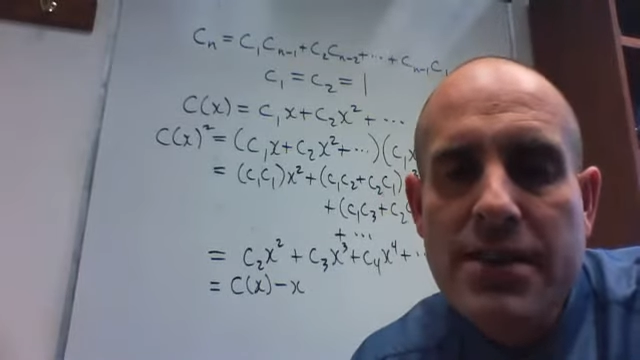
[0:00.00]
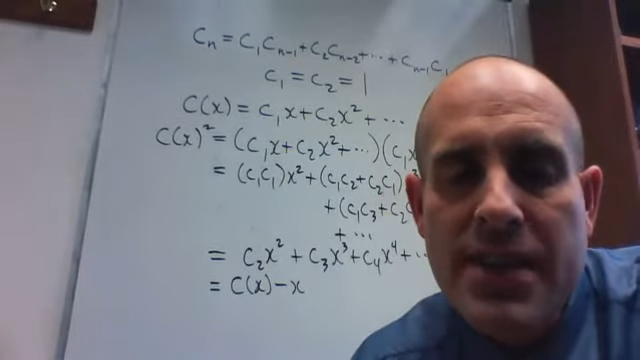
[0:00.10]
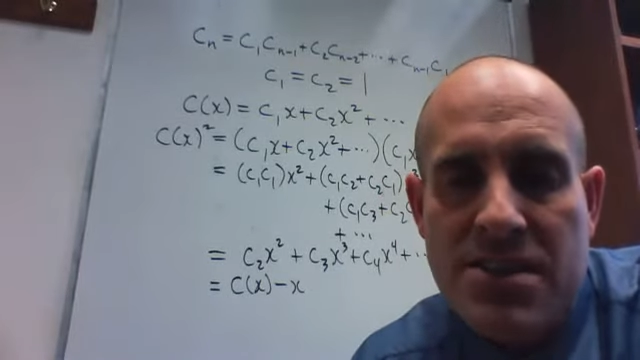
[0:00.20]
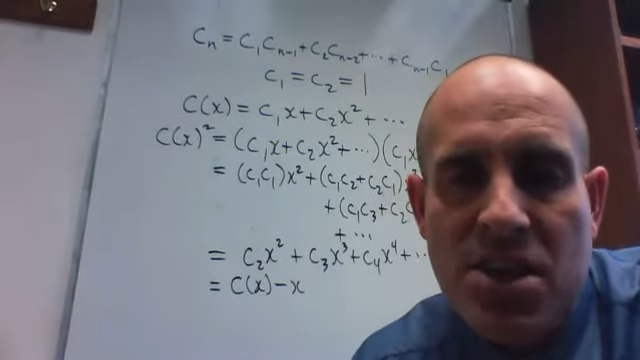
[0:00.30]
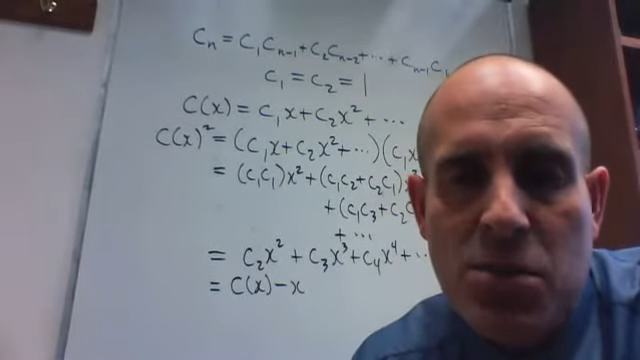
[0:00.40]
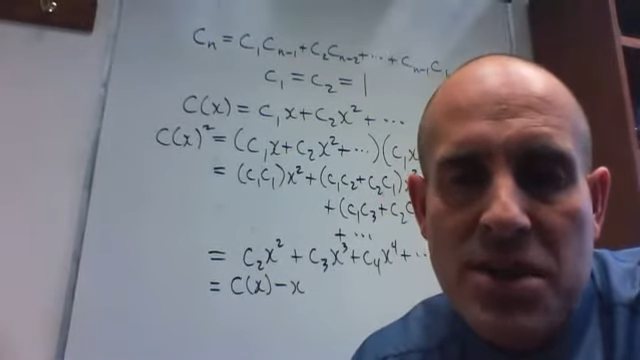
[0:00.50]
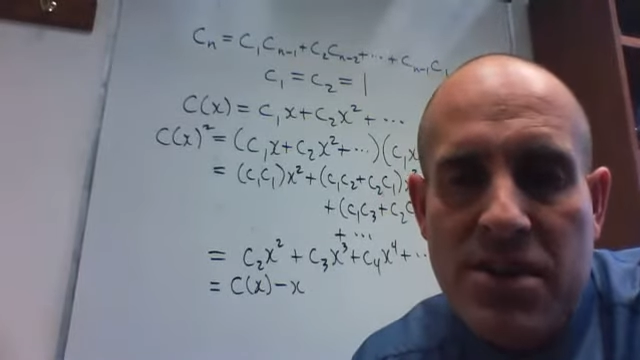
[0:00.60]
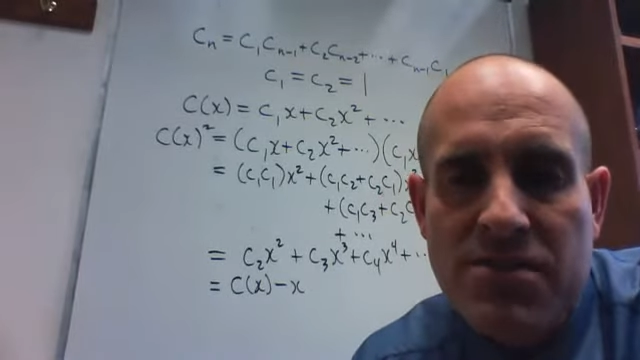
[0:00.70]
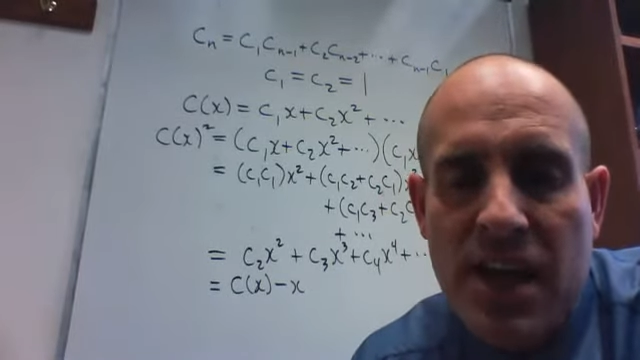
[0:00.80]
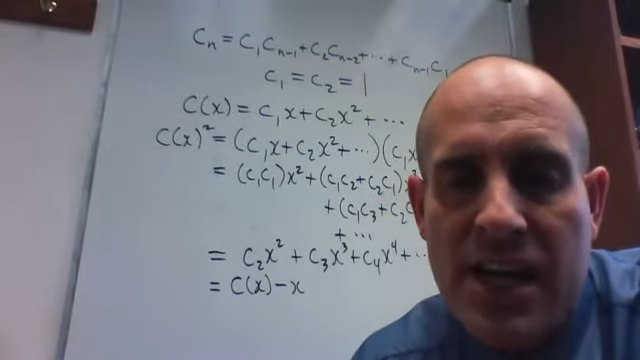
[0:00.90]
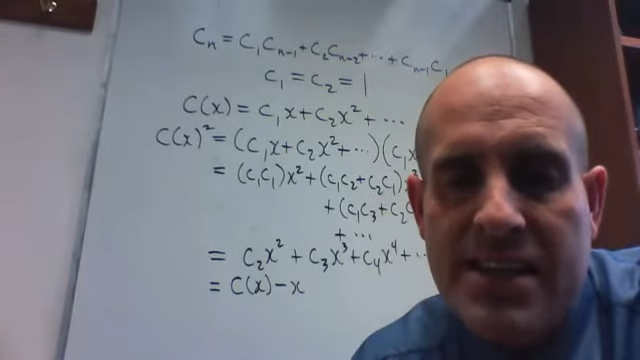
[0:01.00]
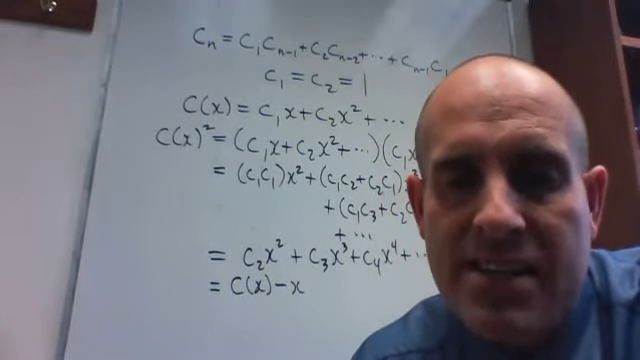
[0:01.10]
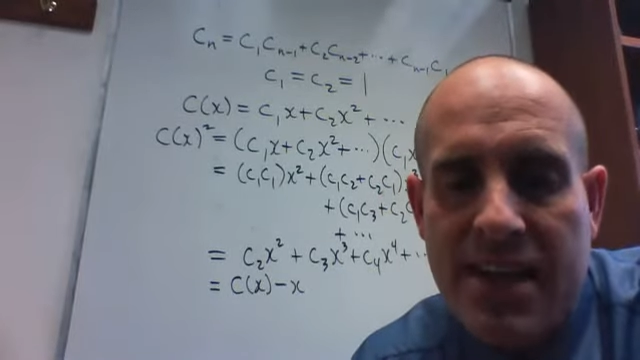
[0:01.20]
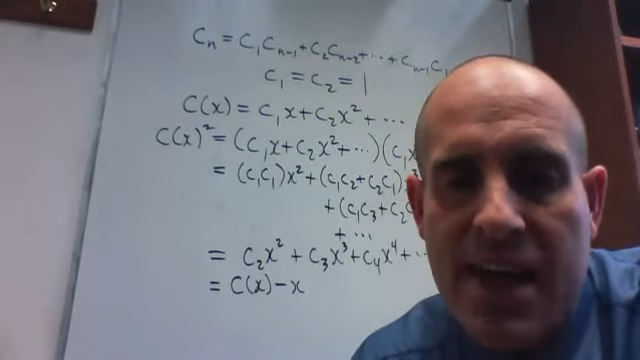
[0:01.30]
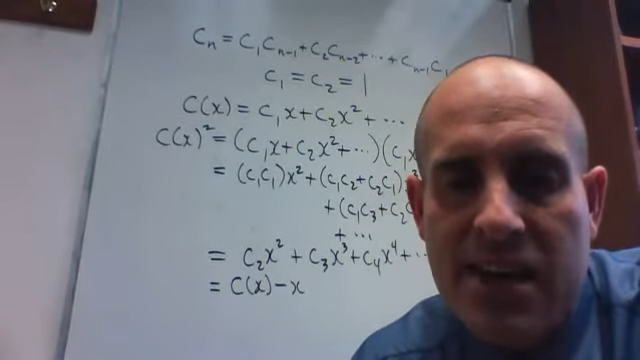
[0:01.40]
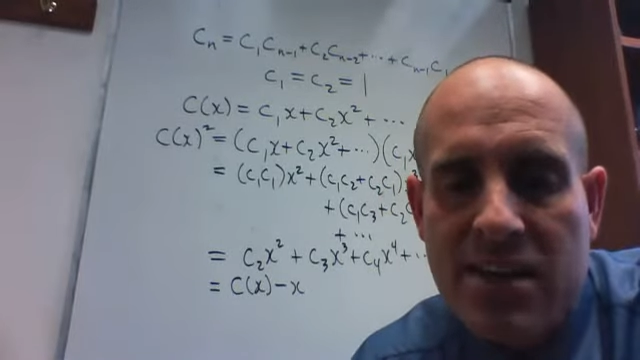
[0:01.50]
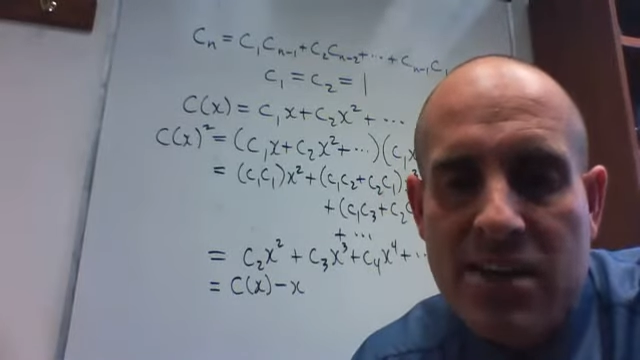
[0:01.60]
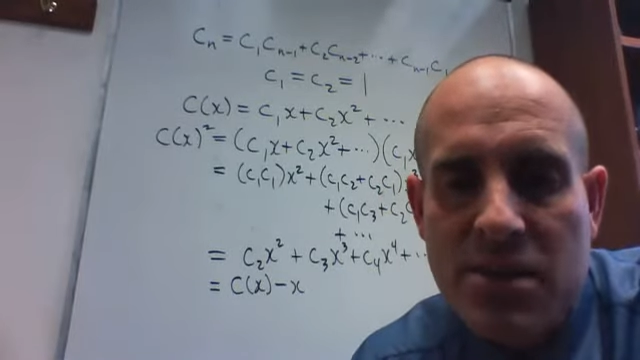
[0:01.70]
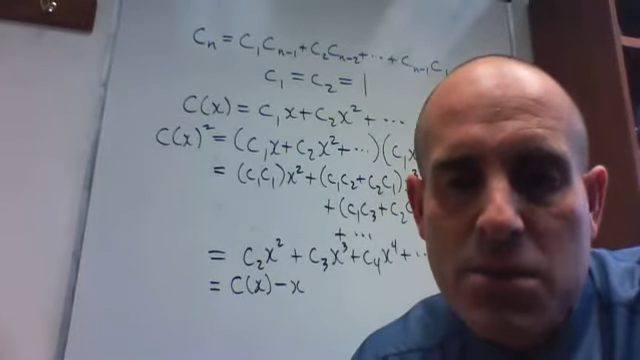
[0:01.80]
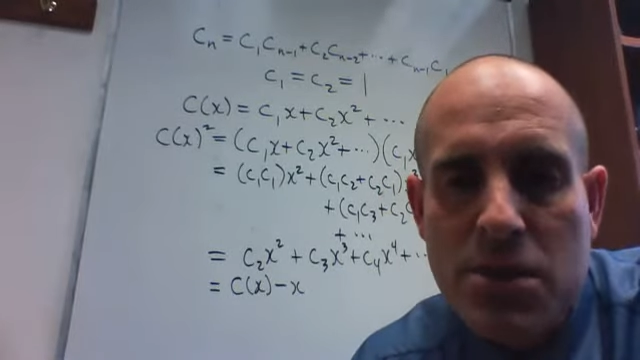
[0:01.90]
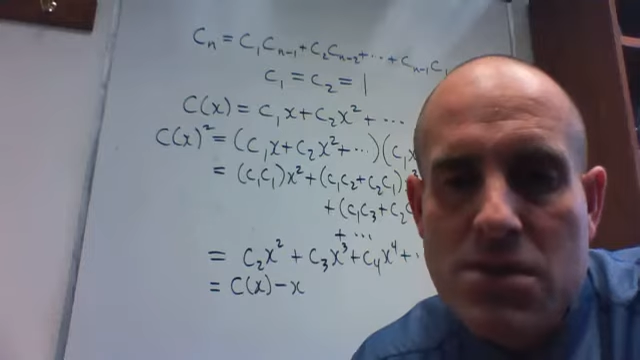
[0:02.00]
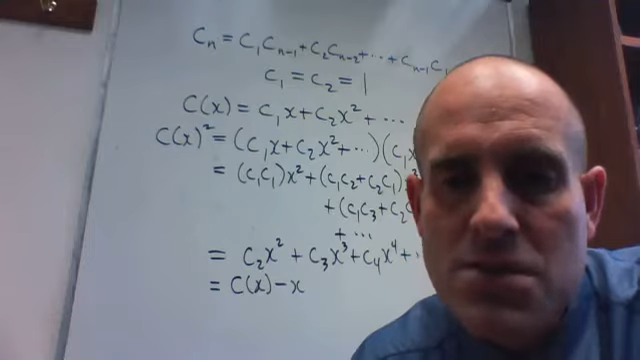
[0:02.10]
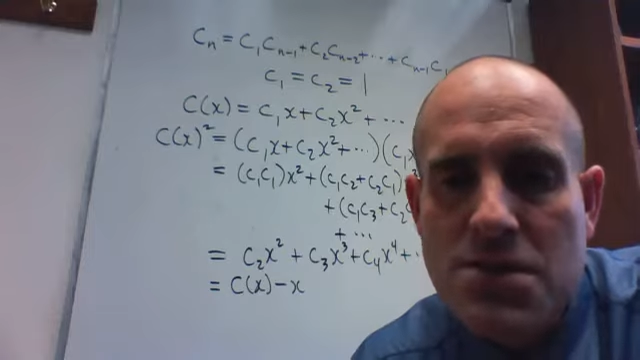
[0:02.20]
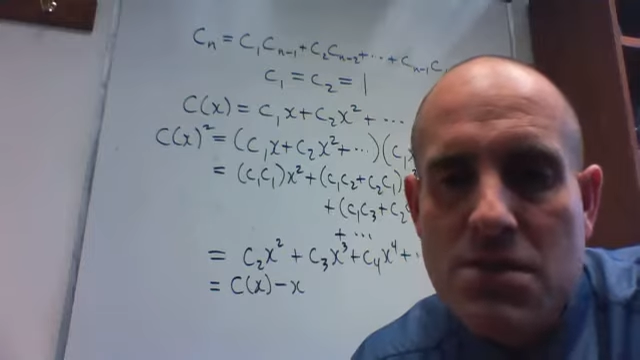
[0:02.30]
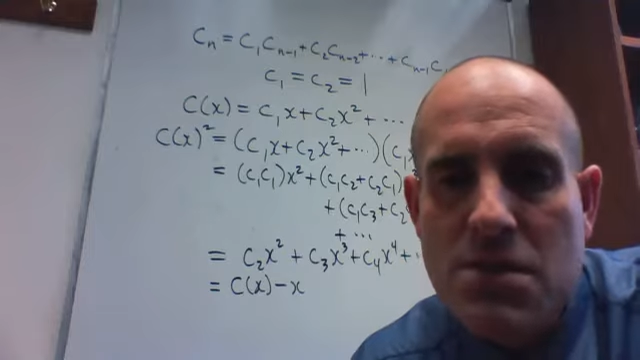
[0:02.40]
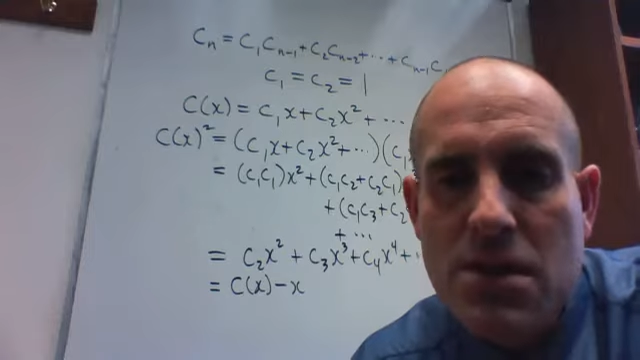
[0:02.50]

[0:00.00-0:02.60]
That's how we defined the Catalan numbers.